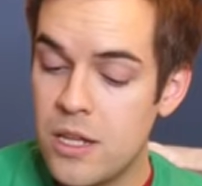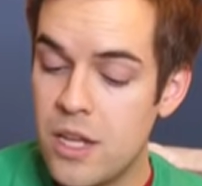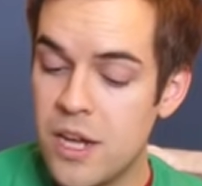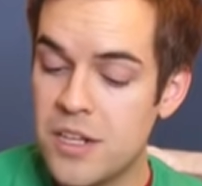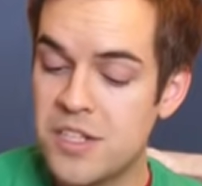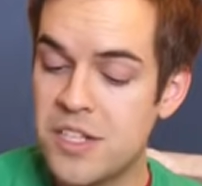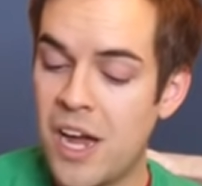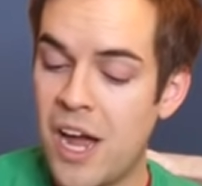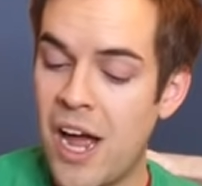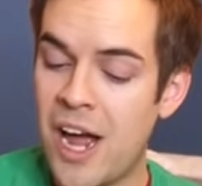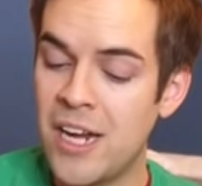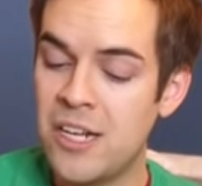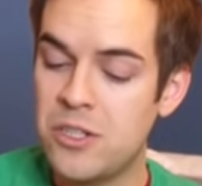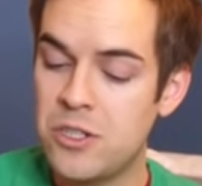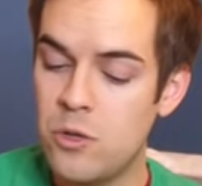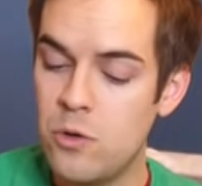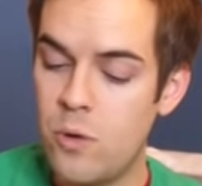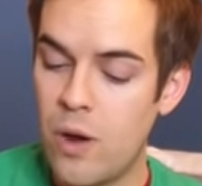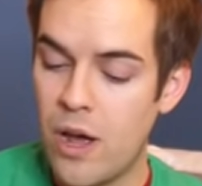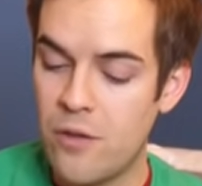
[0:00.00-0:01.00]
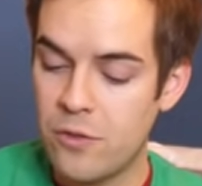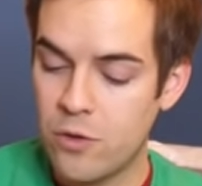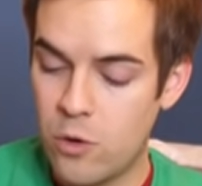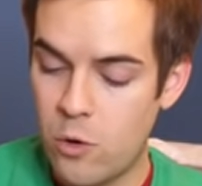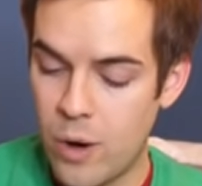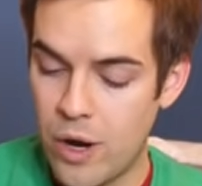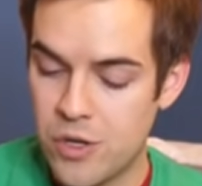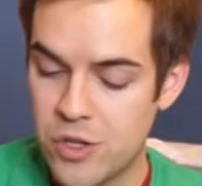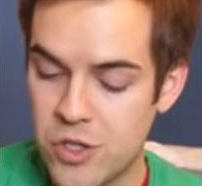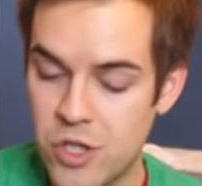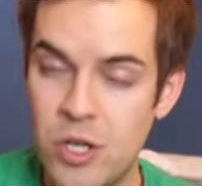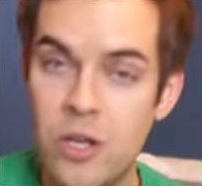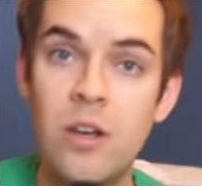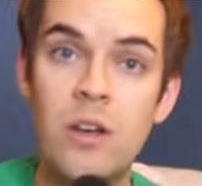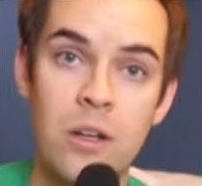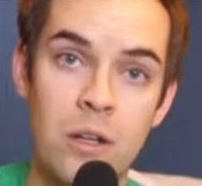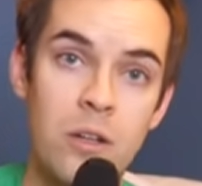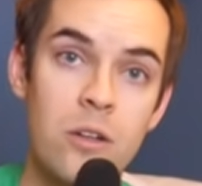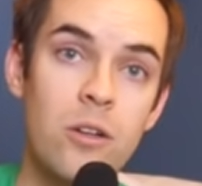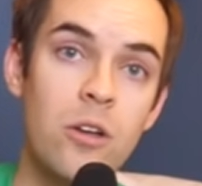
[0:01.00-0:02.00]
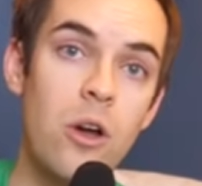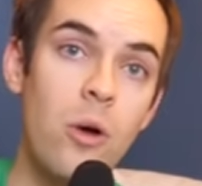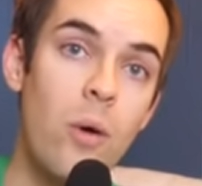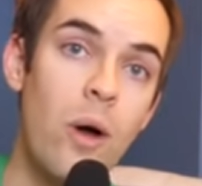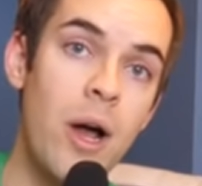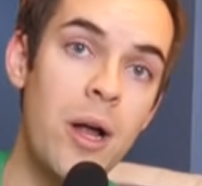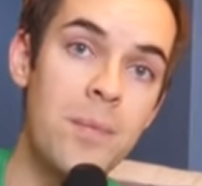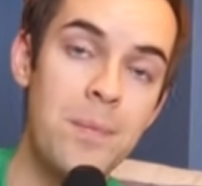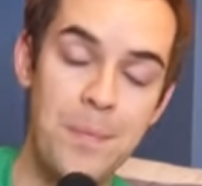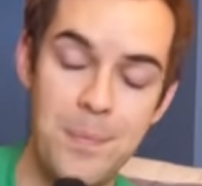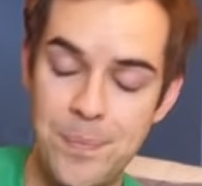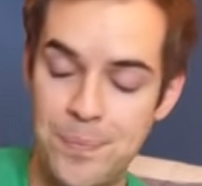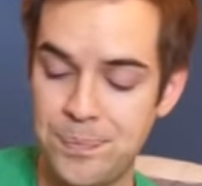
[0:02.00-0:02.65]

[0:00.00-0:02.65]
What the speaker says: Yes, I do have a question. Go on.